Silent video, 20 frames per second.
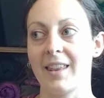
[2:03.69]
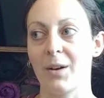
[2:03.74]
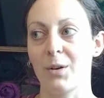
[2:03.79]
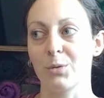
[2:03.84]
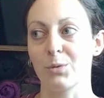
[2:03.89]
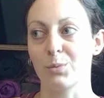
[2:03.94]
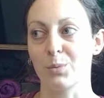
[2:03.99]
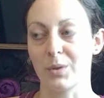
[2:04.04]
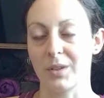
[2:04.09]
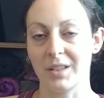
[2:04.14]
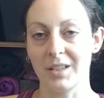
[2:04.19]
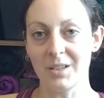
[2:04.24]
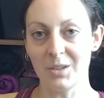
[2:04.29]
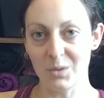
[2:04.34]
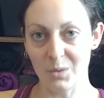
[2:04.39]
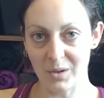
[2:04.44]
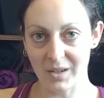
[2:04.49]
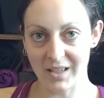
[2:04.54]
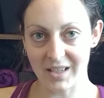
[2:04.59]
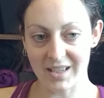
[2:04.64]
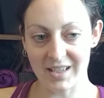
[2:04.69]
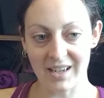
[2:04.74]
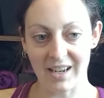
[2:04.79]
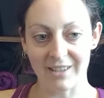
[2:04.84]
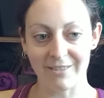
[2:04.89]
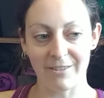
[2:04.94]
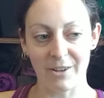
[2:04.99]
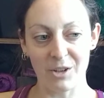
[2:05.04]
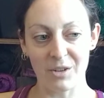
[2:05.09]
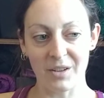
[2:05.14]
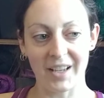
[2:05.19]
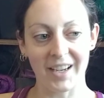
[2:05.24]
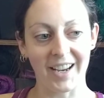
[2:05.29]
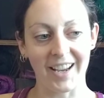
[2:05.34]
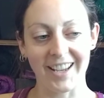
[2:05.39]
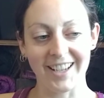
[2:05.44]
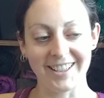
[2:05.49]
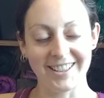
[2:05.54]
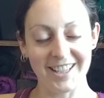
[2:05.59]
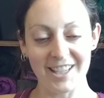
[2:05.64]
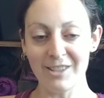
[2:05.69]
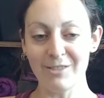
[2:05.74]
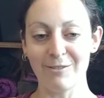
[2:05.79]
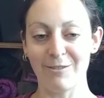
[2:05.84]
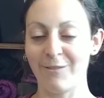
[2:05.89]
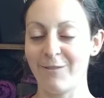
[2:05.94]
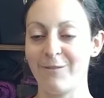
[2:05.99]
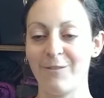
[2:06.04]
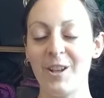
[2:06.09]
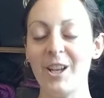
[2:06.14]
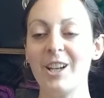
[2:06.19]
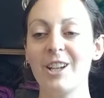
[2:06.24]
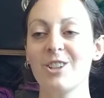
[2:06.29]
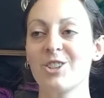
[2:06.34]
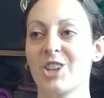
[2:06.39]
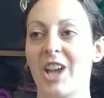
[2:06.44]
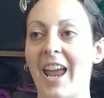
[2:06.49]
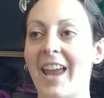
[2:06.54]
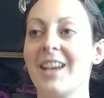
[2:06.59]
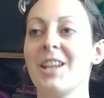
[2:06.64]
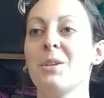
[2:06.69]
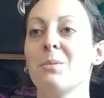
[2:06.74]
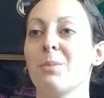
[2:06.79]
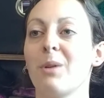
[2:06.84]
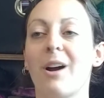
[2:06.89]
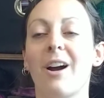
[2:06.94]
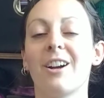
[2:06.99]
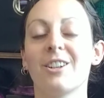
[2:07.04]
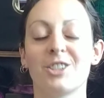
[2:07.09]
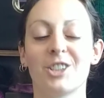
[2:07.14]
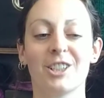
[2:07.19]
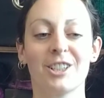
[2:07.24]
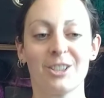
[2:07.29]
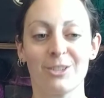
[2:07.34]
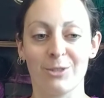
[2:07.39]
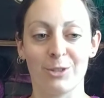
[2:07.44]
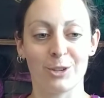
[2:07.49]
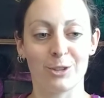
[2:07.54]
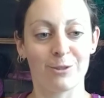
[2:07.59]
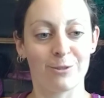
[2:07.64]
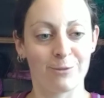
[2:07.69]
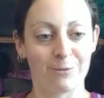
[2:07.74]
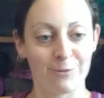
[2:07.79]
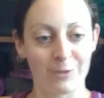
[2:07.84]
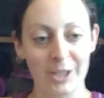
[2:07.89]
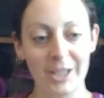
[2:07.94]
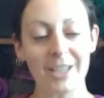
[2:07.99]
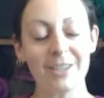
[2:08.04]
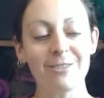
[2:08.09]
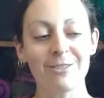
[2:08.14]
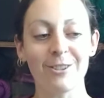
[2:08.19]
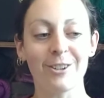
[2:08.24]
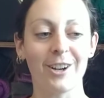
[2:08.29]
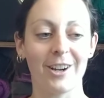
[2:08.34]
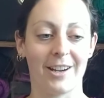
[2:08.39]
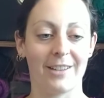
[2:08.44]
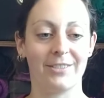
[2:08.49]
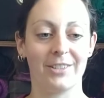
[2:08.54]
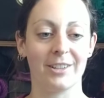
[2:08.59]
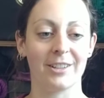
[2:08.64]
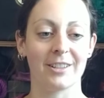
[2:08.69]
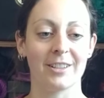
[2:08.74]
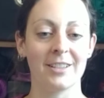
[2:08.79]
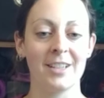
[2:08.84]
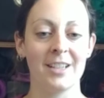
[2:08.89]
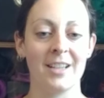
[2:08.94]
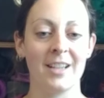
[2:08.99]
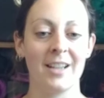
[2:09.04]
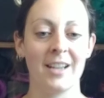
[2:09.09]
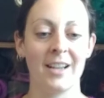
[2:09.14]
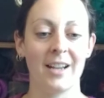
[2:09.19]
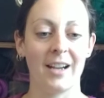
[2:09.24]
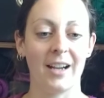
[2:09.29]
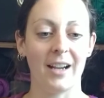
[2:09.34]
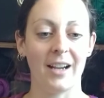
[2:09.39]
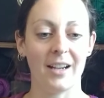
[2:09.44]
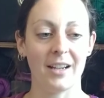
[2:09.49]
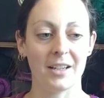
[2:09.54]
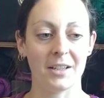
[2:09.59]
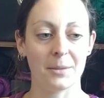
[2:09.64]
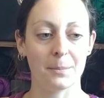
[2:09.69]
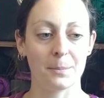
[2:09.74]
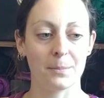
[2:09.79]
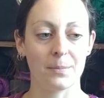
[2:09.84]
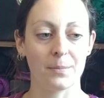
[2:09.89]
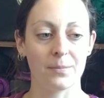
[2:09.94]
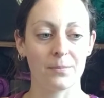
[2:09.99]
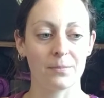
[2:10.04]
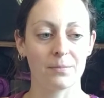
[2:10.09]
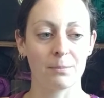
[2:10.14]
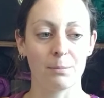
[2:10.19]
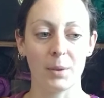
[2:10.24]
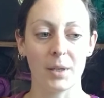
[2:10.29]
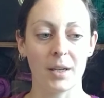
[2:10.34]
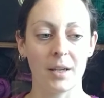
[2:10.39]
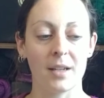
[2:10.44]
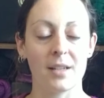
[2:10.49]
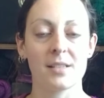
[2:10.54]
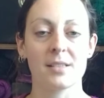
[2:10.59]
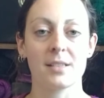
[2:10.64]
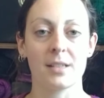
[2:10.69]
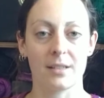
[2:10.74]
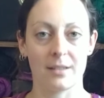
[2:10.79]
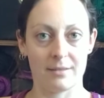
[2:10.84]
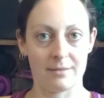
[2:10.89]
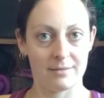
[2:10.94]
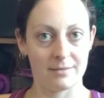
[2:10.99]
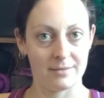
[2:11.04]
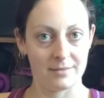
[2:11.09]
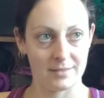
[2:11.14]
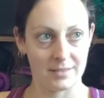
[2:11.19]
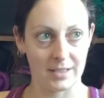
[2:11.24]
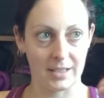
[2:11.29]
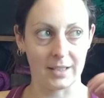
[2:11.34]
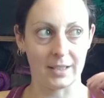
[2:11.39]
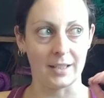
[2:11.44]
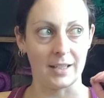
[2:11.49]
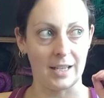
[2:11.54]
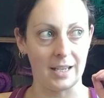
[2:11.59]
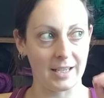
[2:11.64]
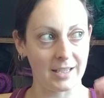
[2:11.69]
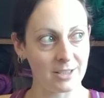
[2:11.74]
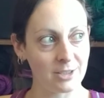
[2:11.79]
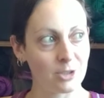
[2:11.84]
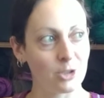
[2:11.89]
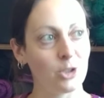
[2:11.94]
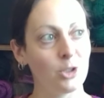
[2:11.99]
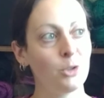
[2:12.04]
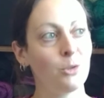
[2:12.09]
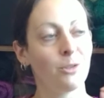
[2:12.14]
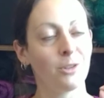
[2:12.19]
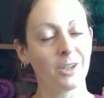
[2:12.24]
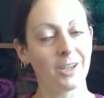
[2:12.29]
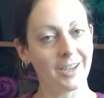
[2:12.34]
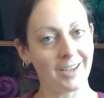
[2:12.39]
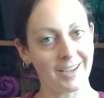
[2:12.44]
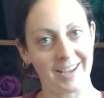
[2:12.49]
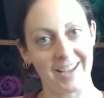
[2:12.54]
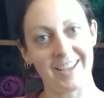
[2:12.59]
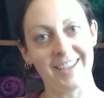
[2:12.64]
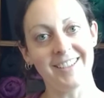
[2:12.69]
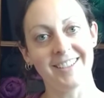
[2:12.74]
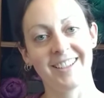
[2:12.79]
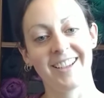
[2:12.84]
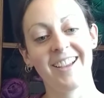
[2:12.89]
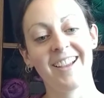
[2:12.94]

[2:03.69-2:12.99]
that was really annoying. I felt like I didn't finish any projects for frickin' forever. Because in case you forgot,